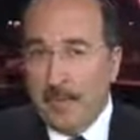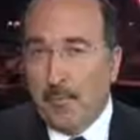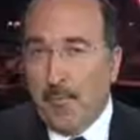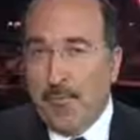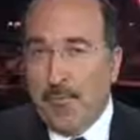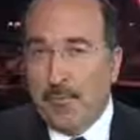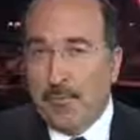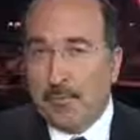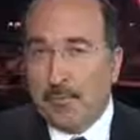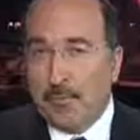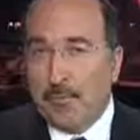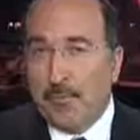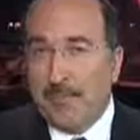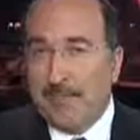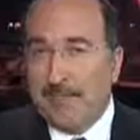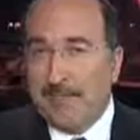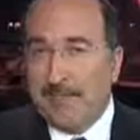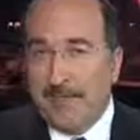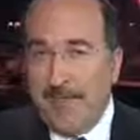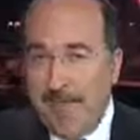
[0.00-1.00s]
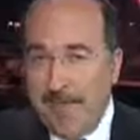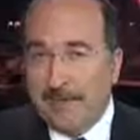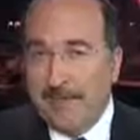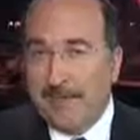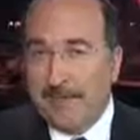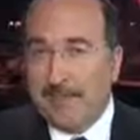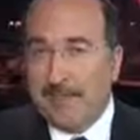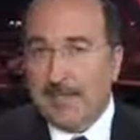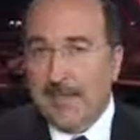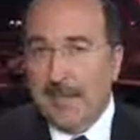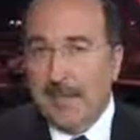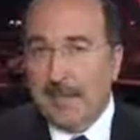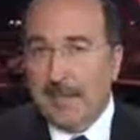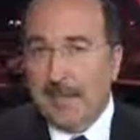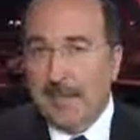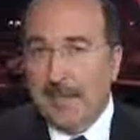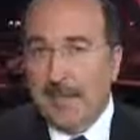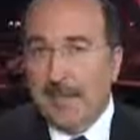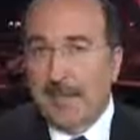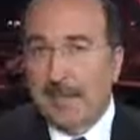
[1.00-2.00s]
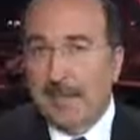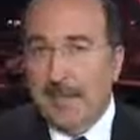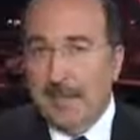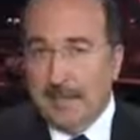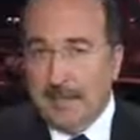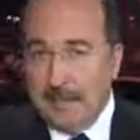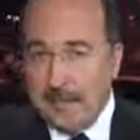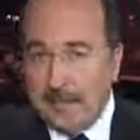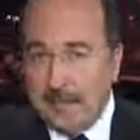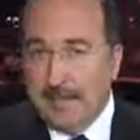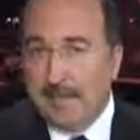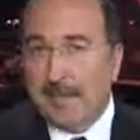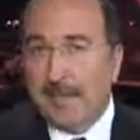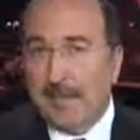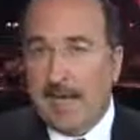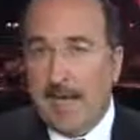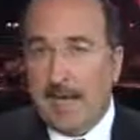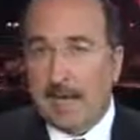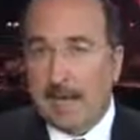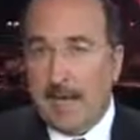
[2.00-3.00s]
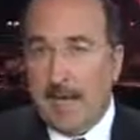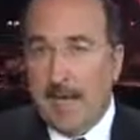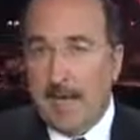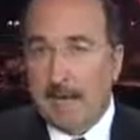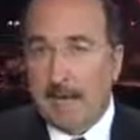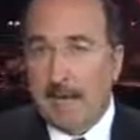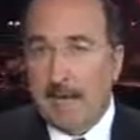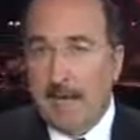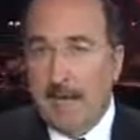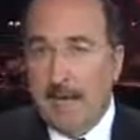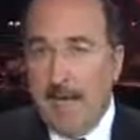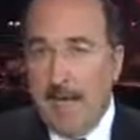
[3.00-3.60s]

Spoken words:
Iranians will do exactly the same thing this time around.